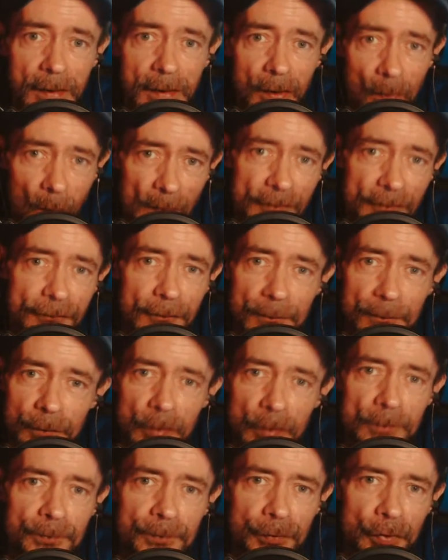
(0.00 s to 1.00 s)
quantum
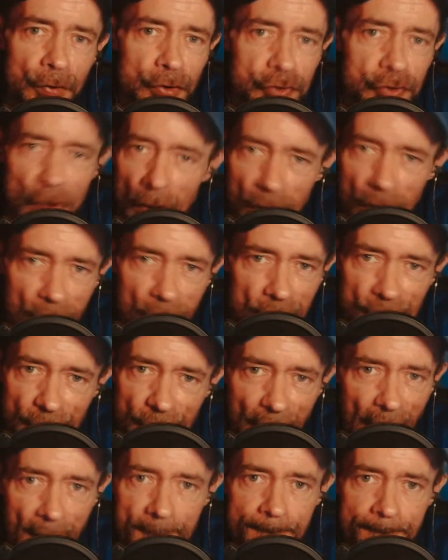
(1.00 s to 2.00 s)
computers, all of
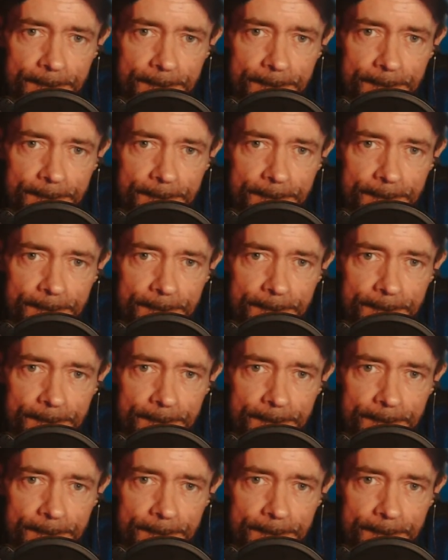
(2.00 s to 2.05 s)
that.